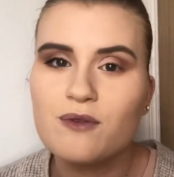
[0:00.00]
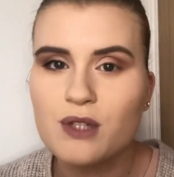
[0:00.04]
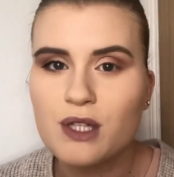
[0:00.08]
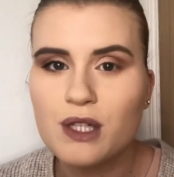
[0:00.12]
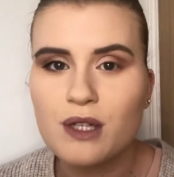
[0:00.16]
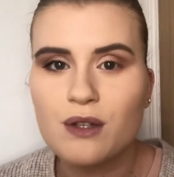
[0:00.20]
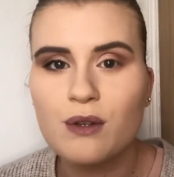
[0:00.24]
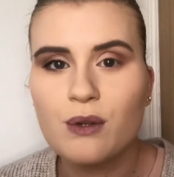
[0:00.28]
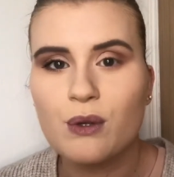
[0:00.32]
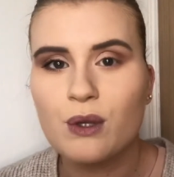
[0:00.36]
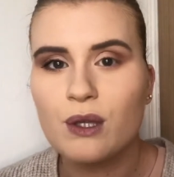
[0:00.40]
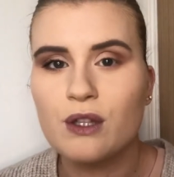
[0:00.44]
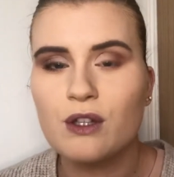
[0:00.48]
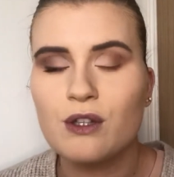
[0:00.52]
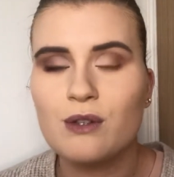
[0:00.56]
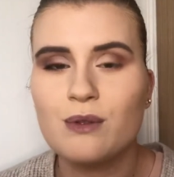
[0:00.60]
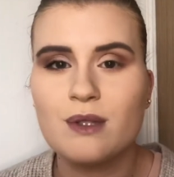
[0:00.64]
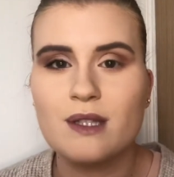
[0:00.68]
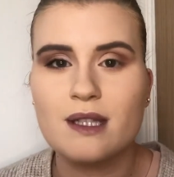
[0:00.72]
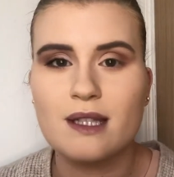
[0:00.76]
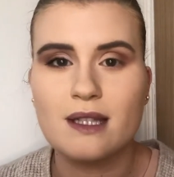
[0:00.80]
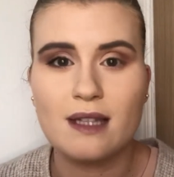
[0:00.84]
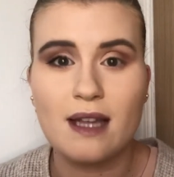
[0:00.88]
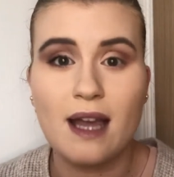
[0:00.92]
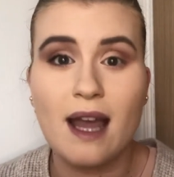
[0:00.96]
You can use
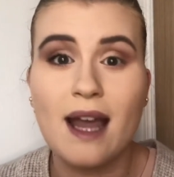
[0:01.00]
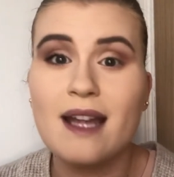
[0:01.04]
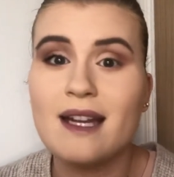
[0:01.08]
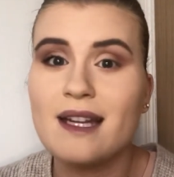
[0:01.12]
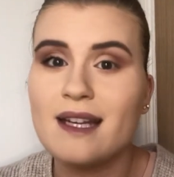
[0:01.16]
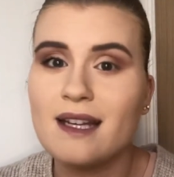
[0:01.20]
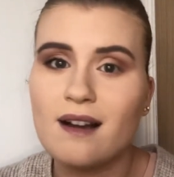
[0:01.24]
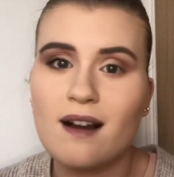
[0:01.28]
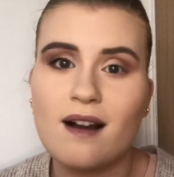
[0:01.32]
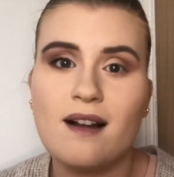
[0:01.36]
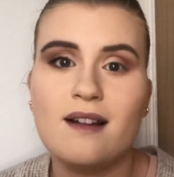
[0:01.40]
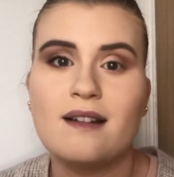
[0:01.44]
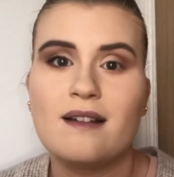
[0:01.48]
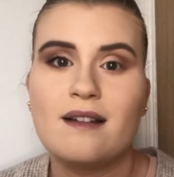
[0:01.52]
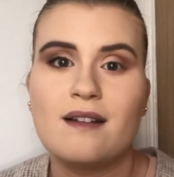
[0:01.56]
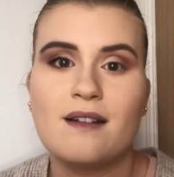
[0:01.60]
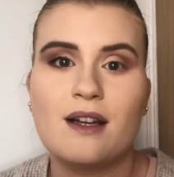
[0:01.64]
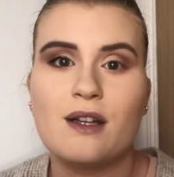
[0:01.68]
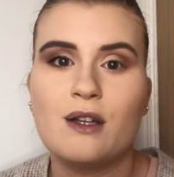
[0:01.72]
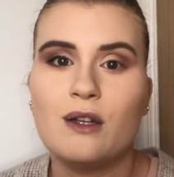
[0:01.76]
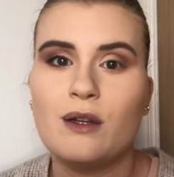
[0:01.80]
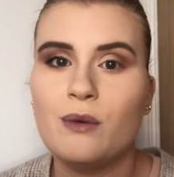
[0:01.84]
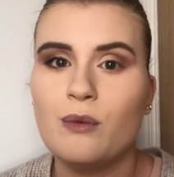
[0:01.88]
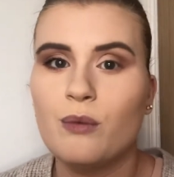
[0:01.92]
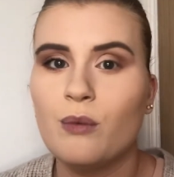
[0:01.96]
any colour that
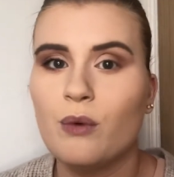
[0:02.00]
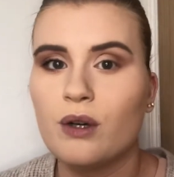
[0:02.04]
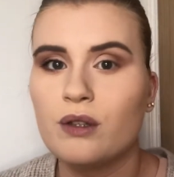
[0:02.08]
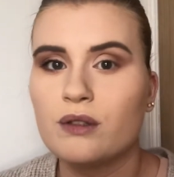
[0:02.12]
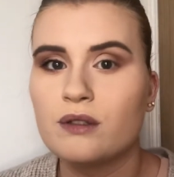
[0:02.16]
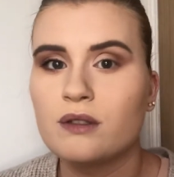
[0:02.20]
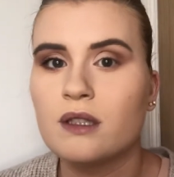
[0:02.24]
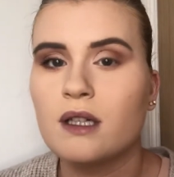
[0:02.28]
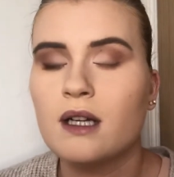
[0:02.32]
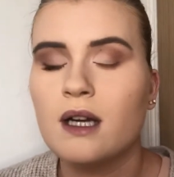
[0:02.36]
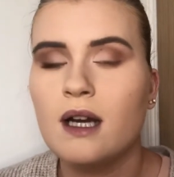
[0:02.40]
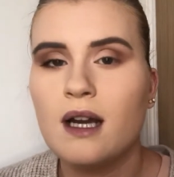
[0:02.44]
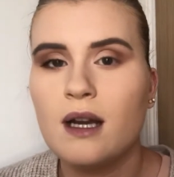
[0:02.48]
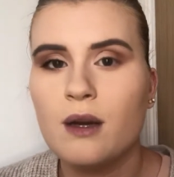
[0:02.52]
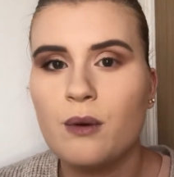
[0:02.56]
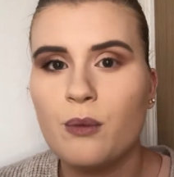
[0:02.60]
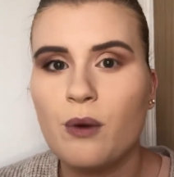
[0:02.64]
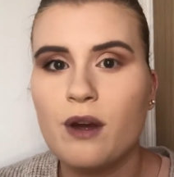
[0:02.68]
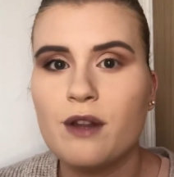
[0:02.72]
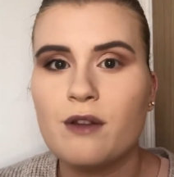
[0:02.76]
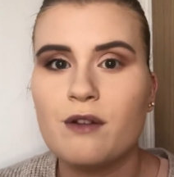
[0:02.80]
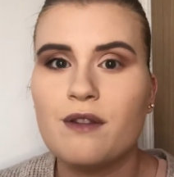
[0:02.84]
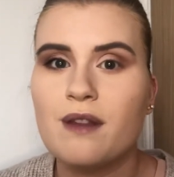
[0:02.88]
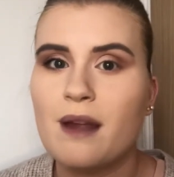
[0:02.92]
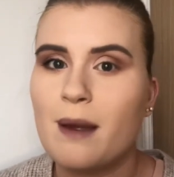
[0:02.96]
you want,
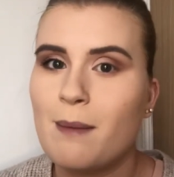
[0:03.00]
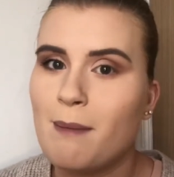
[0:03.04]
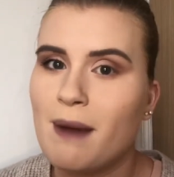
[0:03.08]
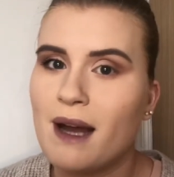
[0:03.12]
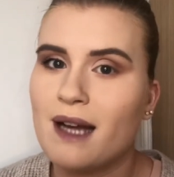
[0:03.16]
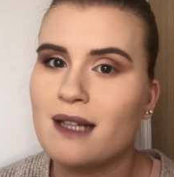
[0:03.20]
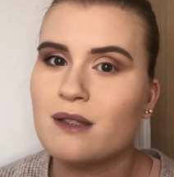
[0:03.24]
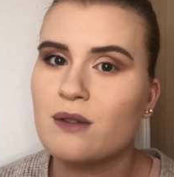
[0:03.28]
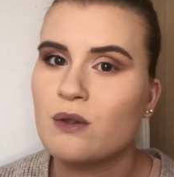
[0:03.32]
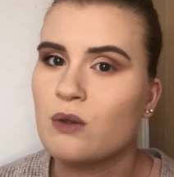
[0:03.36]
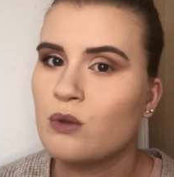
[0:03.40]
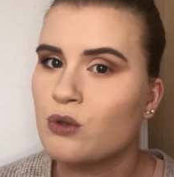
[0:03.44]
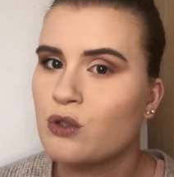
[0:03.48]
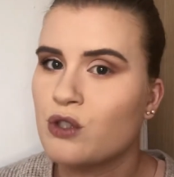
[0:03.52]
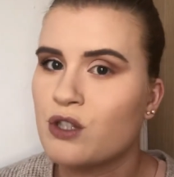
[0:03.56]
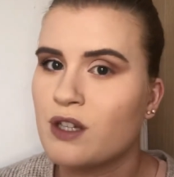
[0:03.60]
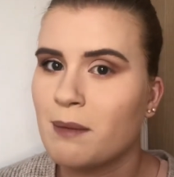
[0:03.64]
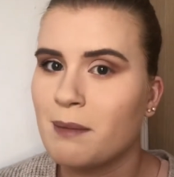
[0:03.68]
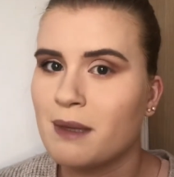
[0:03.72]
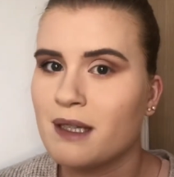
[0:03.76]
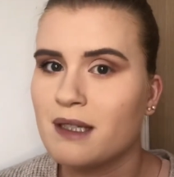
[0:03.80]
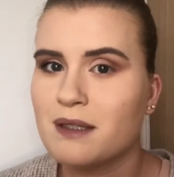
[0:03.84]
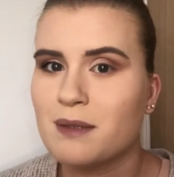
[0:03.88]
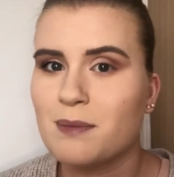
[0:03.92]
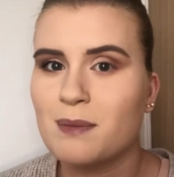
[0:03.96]
whether they're matte or
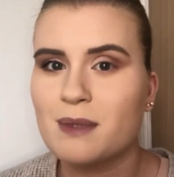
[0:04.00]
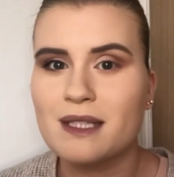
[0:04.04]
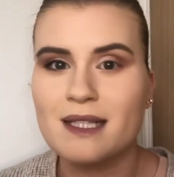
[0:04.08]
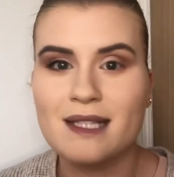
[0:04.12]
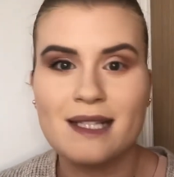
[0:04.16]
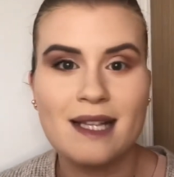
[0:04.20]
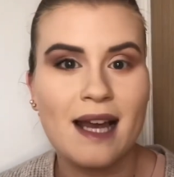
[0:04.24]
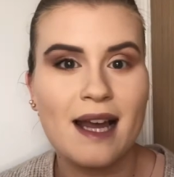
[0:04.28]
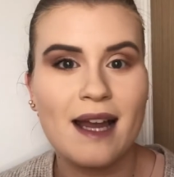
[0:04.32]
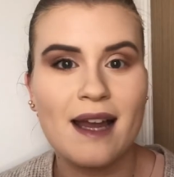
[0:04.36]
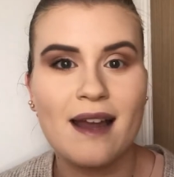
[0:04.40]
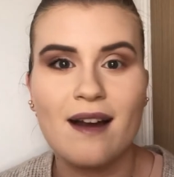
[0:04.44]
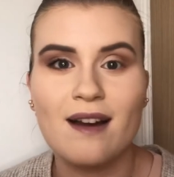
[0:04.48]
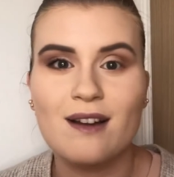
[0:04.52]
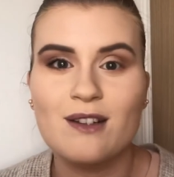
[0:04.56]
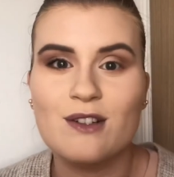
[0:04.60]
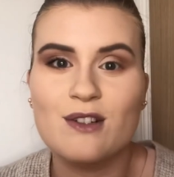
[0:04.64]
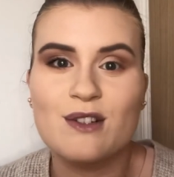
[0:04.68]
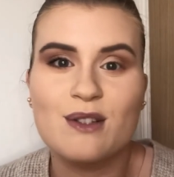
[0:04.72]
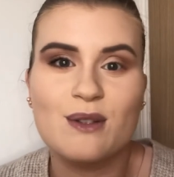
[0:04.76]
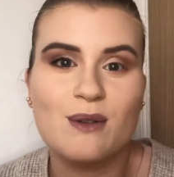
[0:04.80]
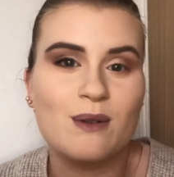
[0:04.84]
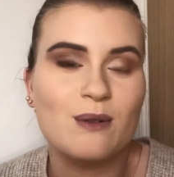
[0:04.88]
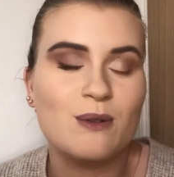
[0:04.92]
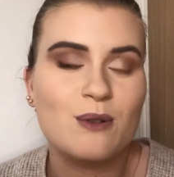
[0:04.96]
shimmers, but today I just
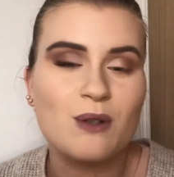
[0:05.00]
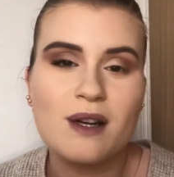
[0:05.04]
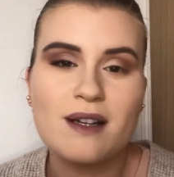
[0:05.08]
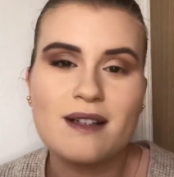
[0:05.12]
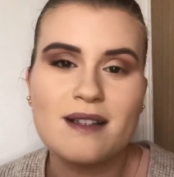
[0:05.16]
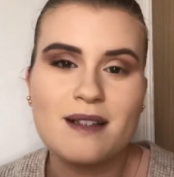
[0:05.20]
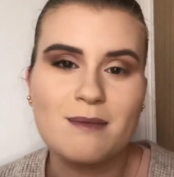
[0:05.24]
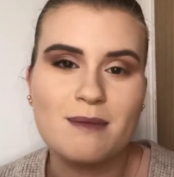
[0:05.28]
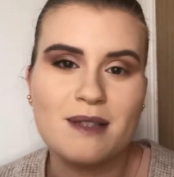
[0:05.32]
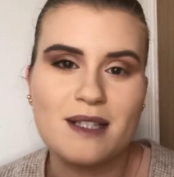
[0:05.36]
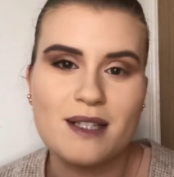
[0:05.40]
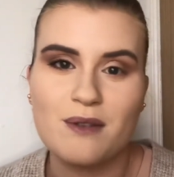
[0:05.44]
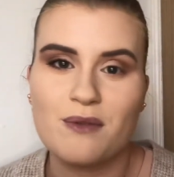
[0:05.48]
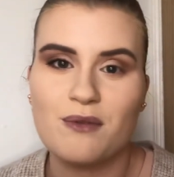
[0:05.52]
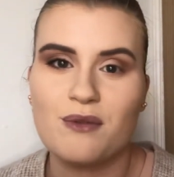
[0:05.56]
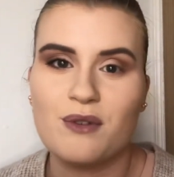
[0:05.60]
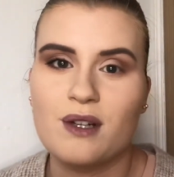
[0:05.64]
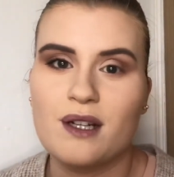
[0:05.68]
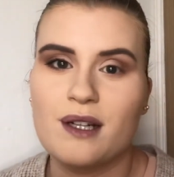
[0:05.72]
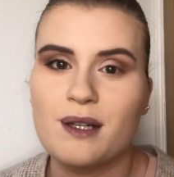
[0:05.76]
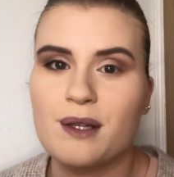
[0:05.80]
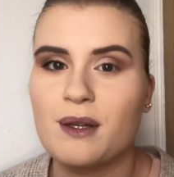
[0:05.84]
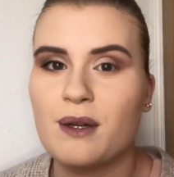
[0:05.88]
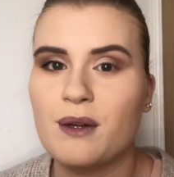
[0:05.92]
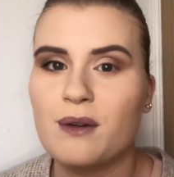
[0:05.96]
sort of try something different
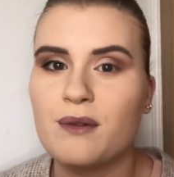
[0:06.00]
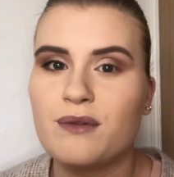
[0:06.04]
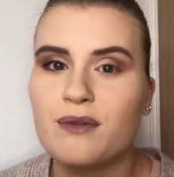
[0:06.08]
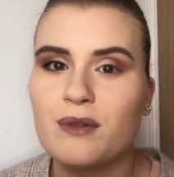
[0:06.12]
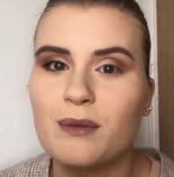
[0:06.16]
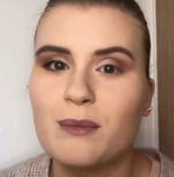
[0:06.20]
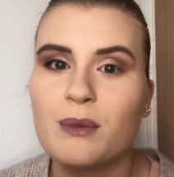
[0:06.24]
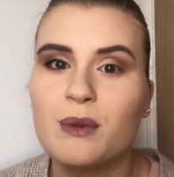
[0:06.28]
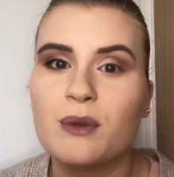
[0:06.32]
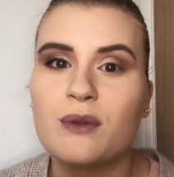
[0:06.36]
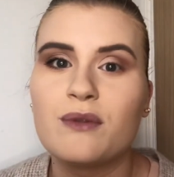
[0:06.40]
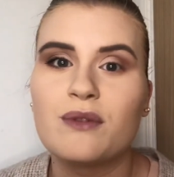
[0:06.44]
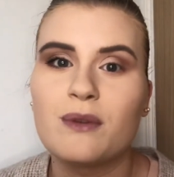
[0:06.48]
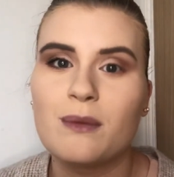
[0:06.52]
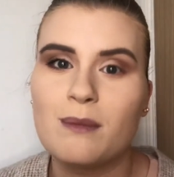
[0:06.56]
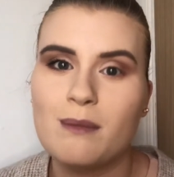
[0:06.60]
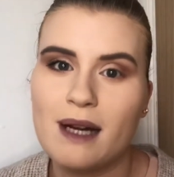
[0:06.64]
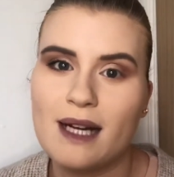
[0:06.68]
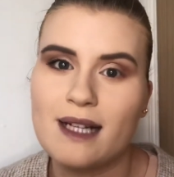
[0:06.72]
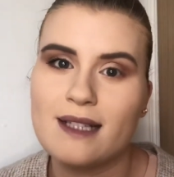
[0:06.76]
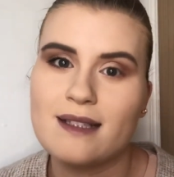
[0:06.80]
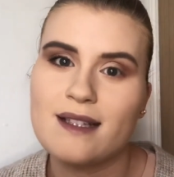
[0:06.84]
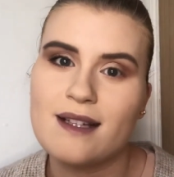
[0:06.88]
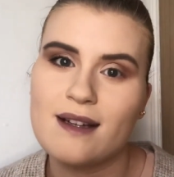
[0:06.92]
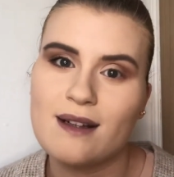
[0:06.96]
and go for more of a
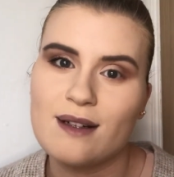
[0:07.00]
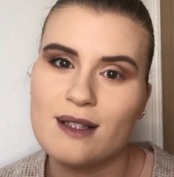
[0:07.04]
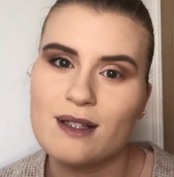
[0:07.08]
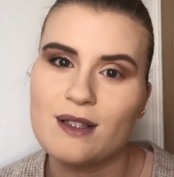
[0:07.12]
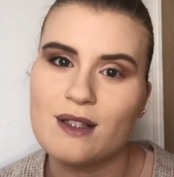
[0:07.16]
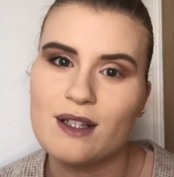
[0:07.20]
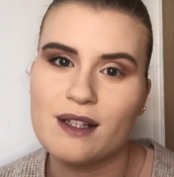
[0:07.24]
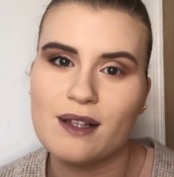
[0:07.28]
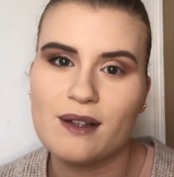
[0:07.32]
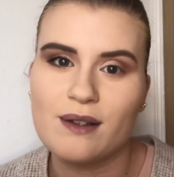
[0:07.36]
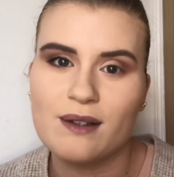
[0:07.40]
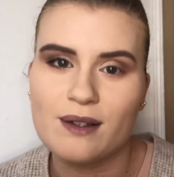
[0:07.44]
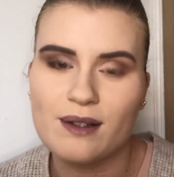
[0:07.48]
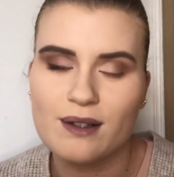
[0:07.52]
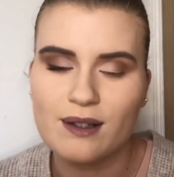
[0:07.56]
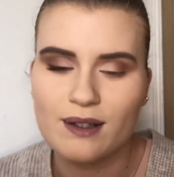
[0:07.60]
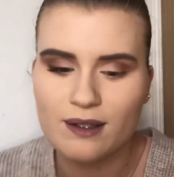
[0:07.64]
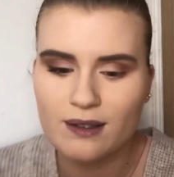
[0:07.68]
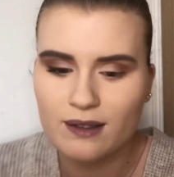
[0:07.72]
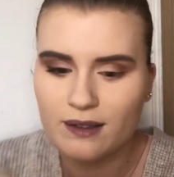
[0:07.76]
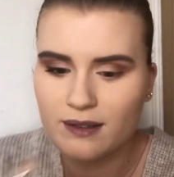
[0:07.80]
matte eyeshadow look.